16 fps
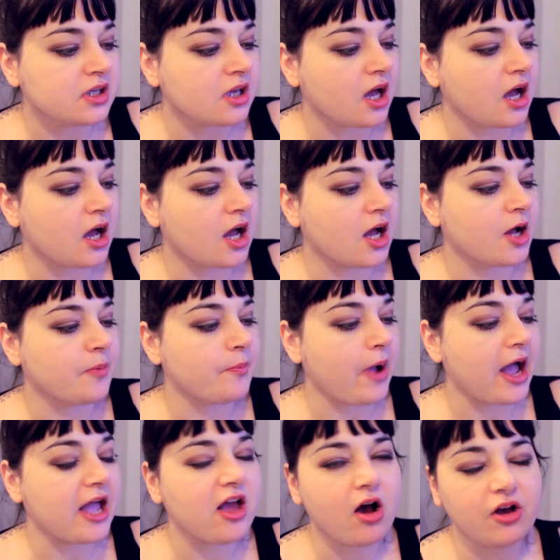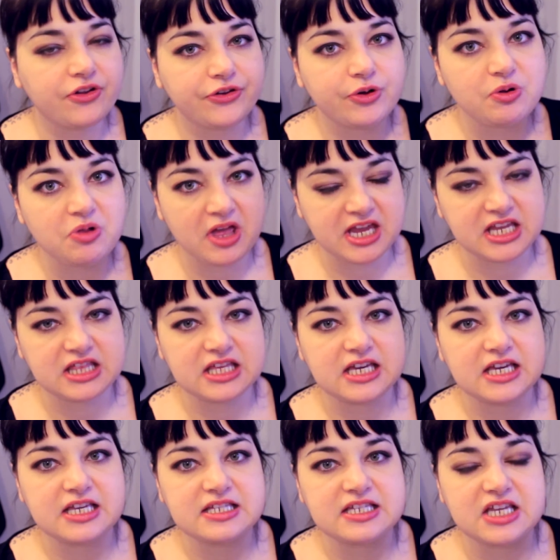I also like
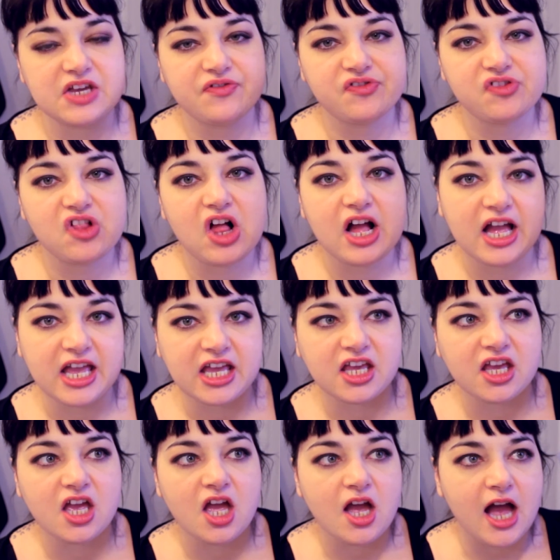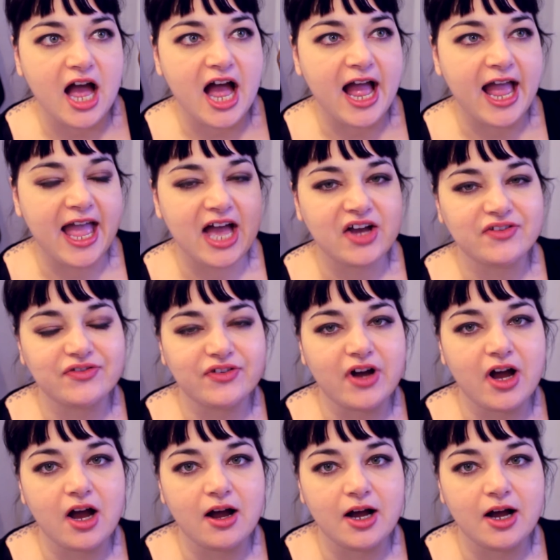this if, like, I have